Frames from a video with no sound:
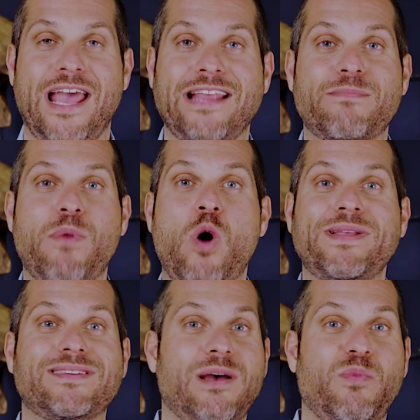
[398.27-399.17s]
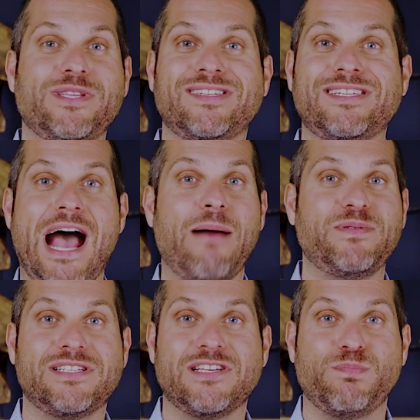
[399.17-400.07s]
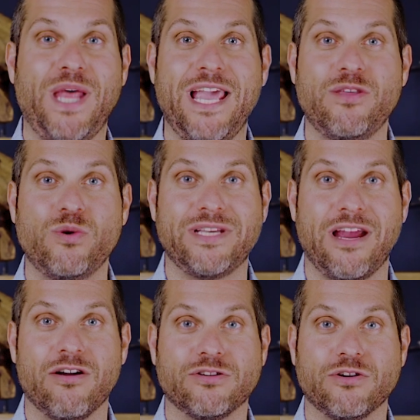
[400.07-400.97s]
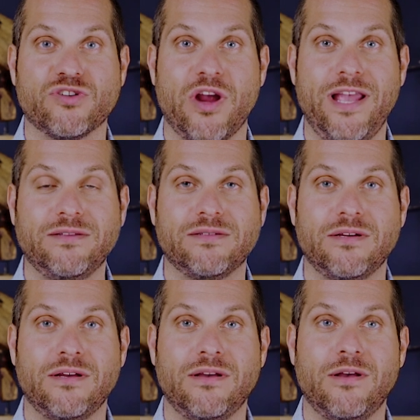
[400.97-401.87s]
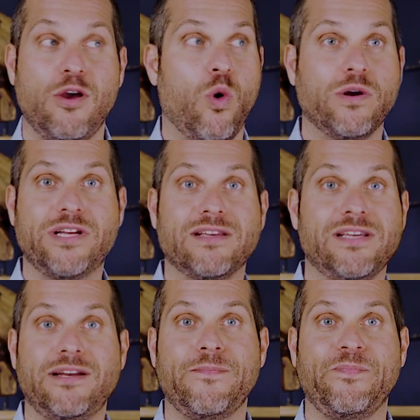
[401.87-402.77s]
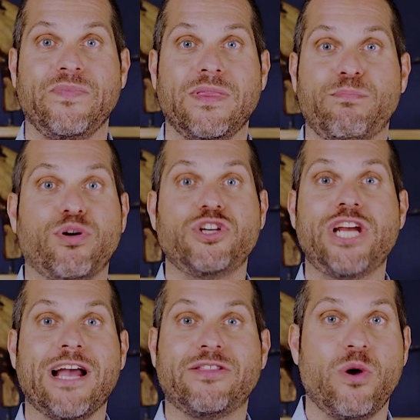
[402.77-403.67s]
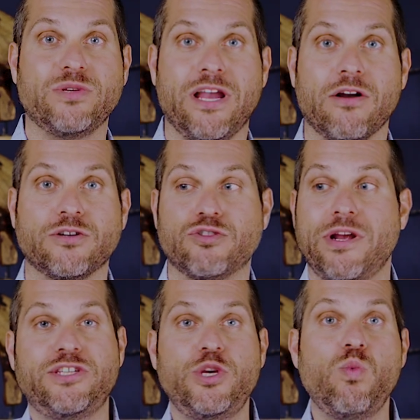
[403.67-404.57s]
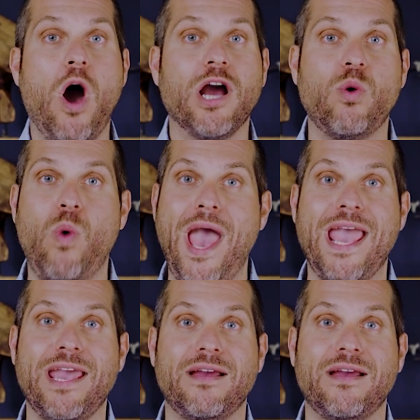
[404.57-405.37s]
And the moment someone stops displaying those character traits or doesn't project those character traits, you walk away.